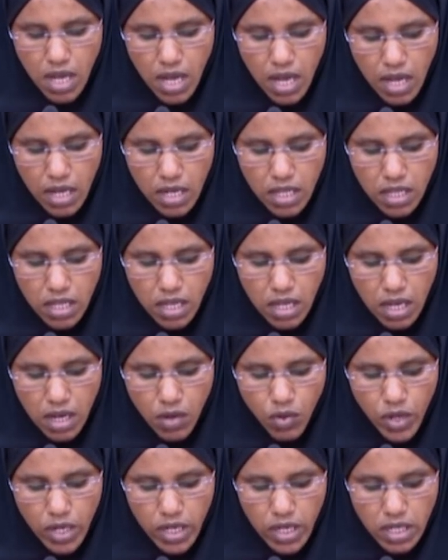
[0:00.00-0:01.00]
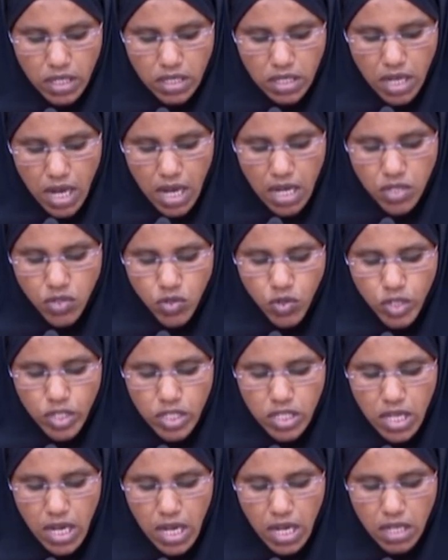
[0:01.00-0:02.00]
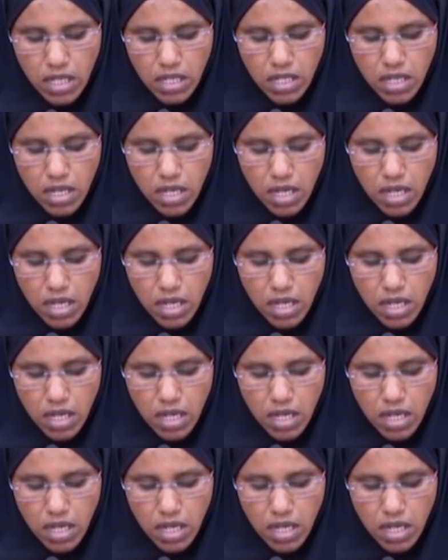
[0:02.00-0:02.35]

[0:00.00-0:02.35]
healthcare workers as contained